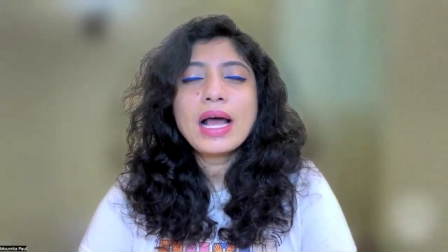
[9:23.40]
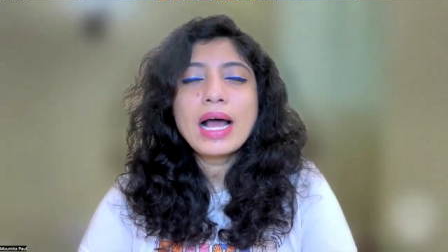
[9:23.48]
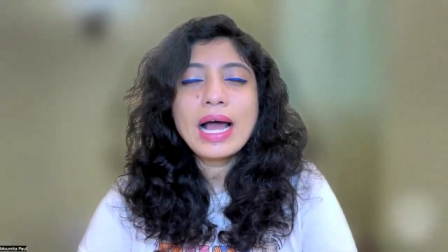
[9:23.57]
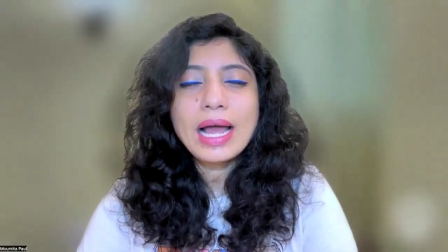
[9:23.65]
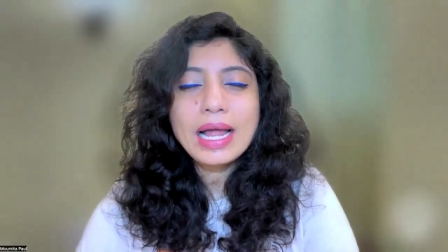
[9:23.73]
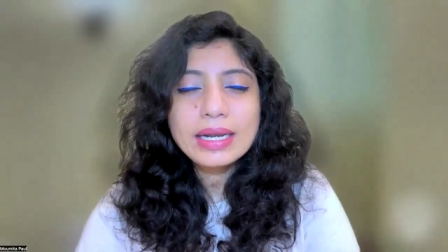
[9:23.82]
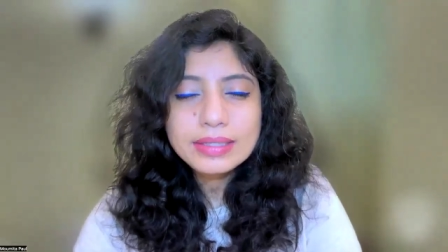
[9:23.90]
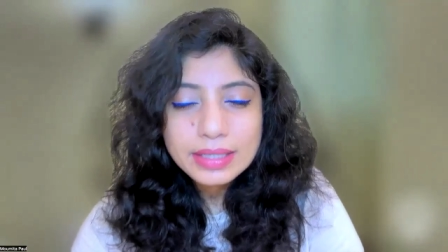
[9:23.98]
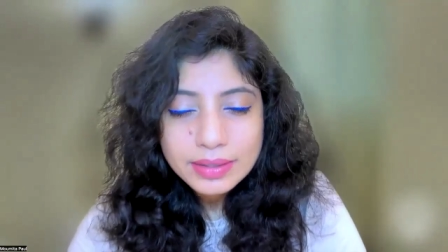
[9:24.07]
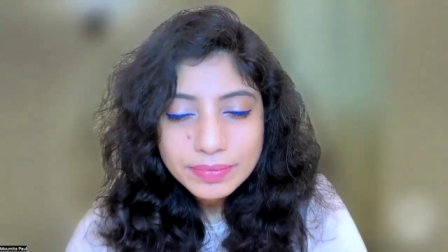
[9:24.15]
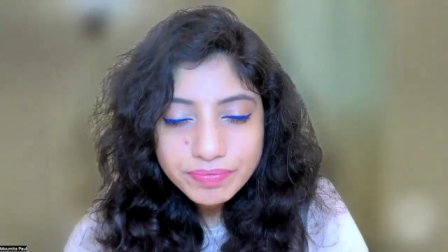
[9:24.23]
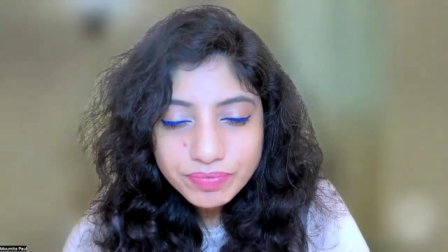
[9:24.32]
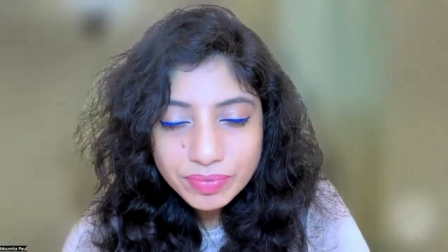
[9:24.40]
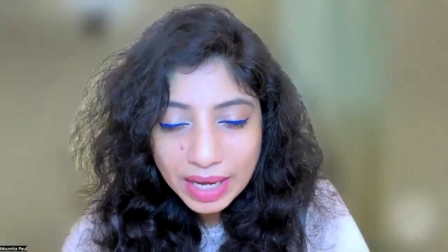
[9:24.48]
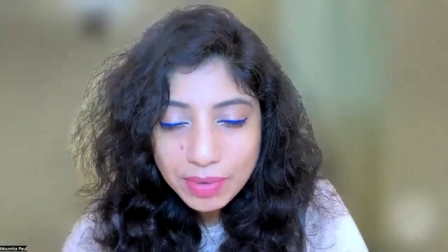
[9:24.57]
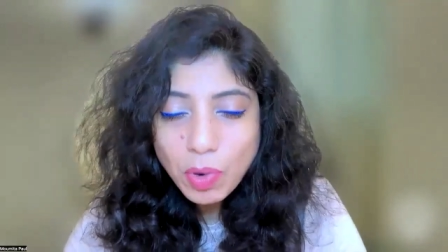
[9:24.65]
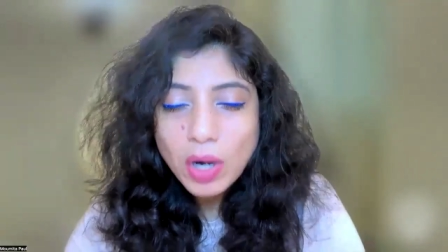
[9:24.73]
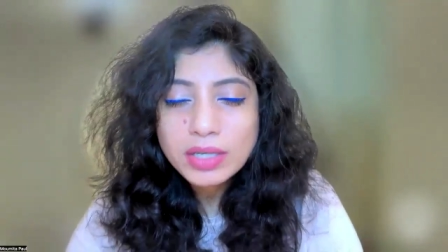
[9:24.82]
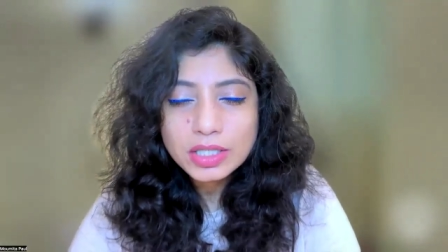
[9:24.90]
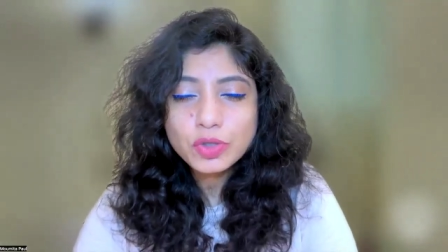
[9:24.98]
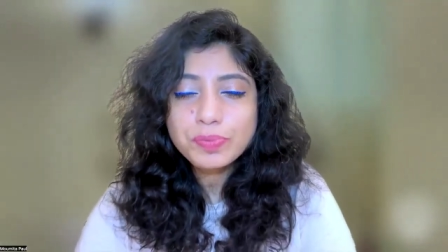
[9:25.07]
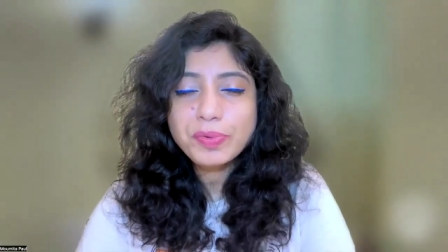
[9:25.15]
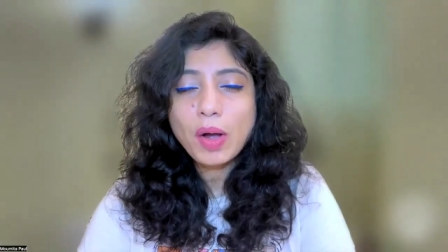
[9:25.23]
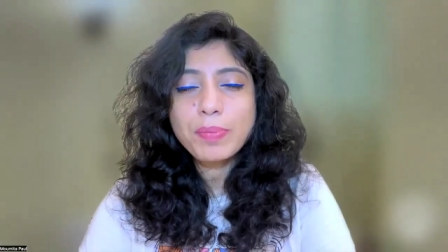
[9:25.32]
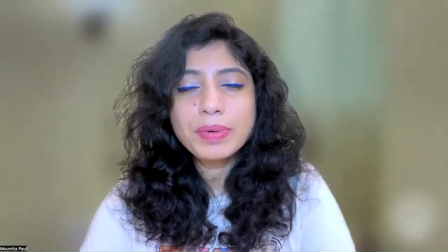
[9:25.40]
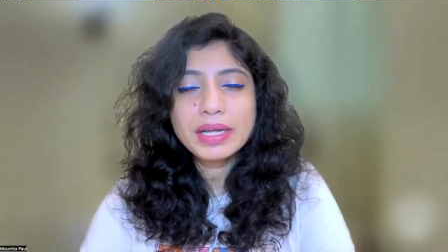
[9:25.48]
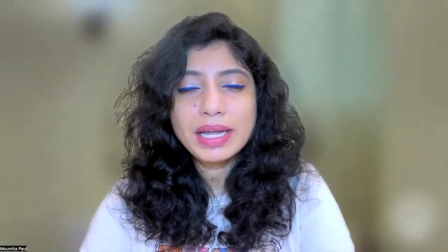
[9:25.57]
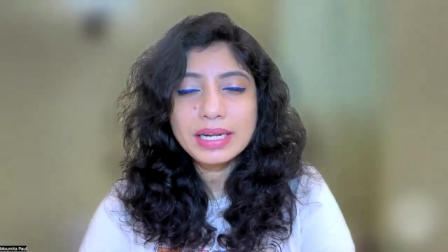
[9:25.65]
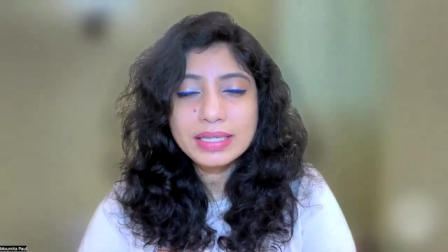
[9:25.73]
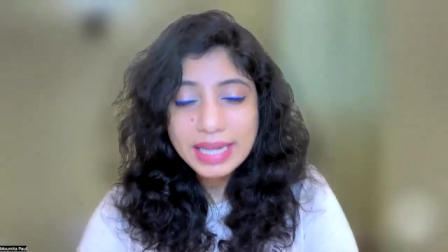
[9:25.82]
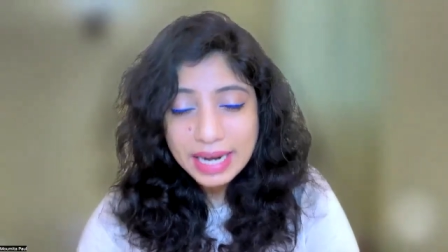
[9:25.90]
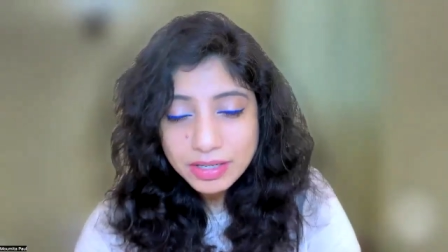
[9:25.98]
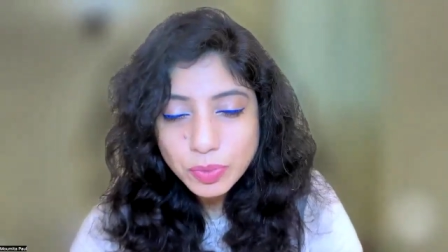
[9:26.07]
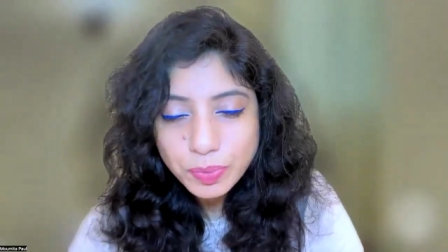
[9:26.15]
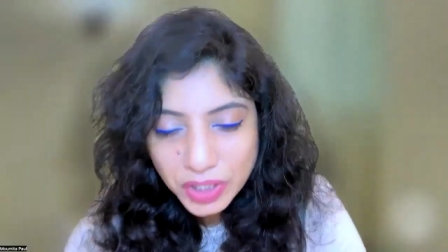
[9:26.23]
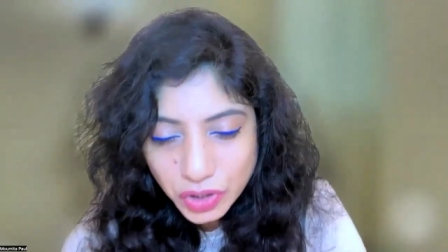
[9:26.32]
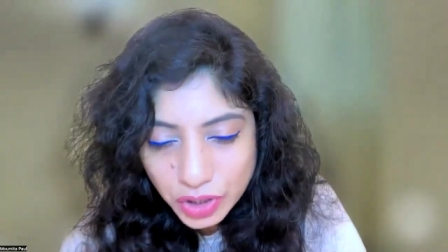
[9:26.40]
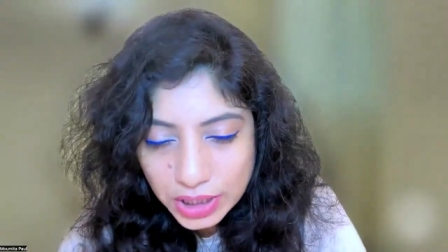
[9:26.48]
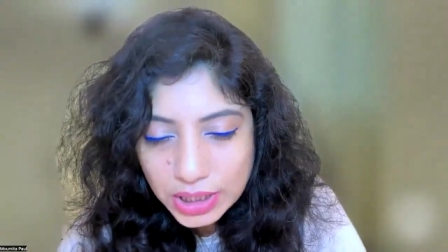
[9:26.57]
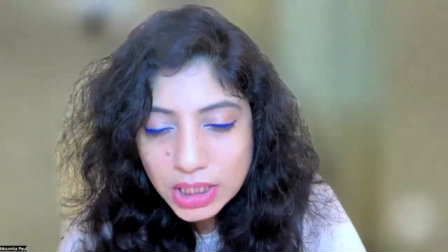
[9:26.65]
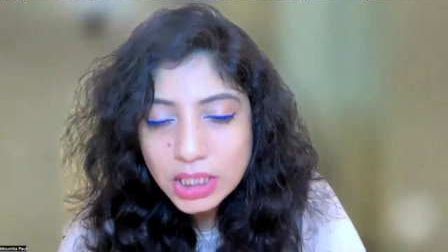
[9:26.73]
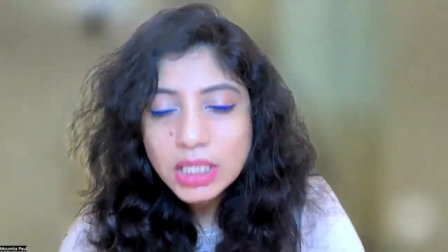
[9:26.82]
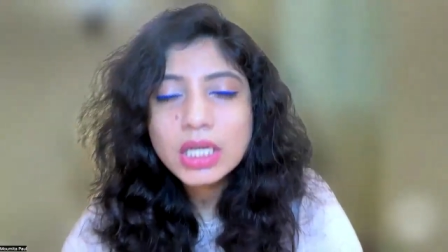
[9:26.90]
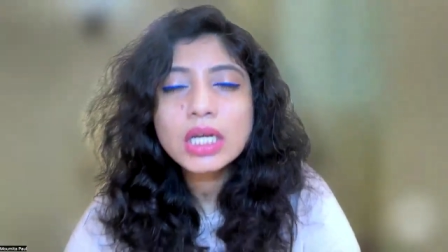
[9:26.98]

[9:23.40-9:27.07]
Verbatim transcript: And they wanted to propagate their species,